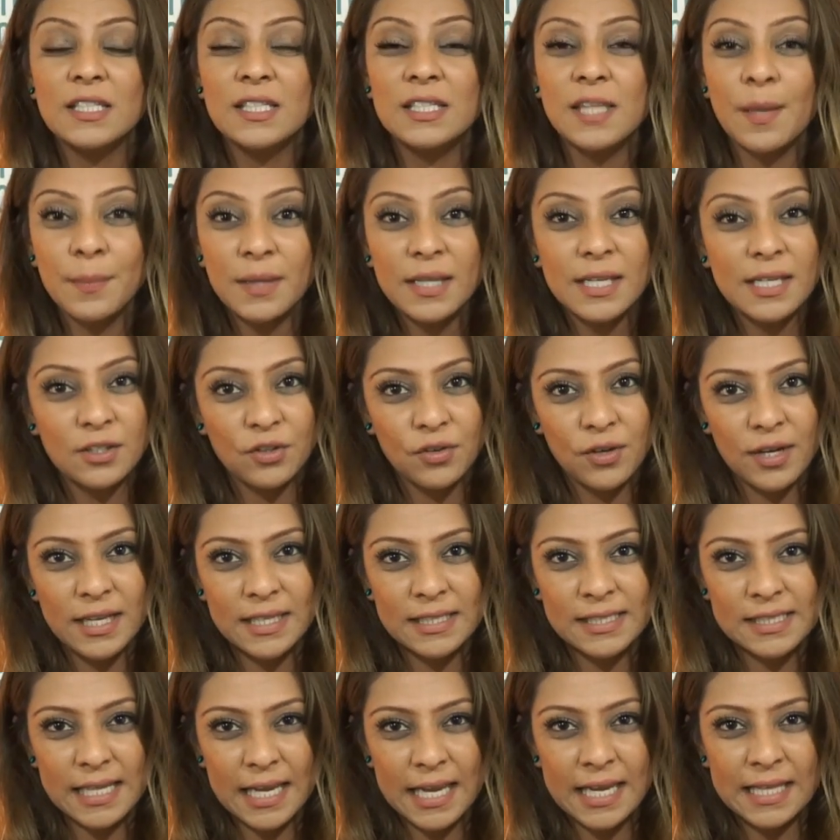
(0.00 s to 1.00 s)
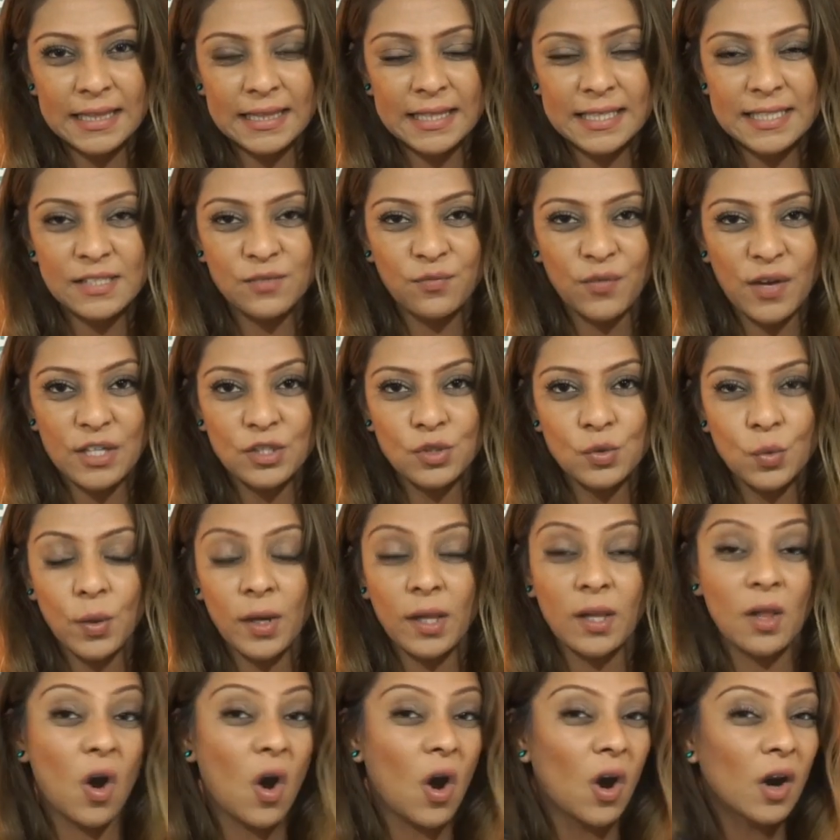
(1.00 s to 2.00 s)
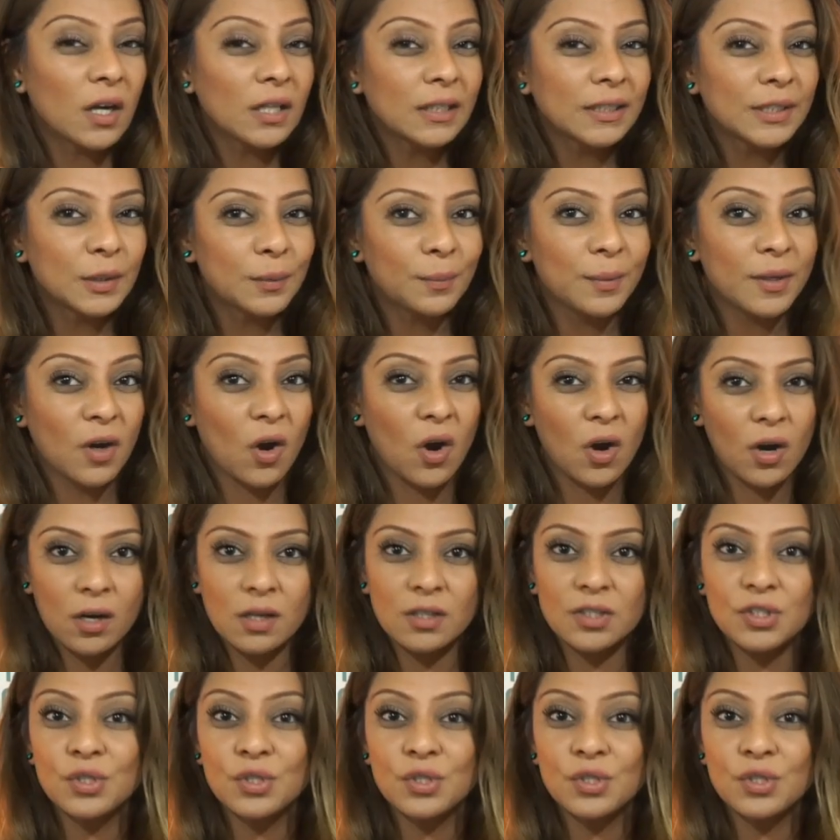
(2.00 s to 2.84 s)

some of the ingredients in this face oil are a little bit harder